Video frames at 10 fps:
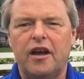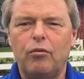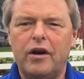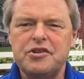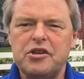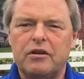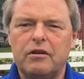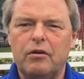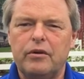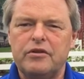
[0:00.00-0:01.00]
and watch it
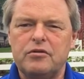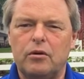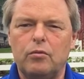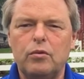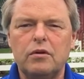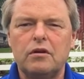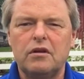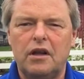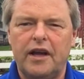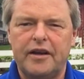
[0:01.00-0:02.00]
grow into a
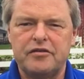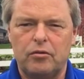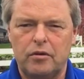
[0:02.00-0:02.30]
world-class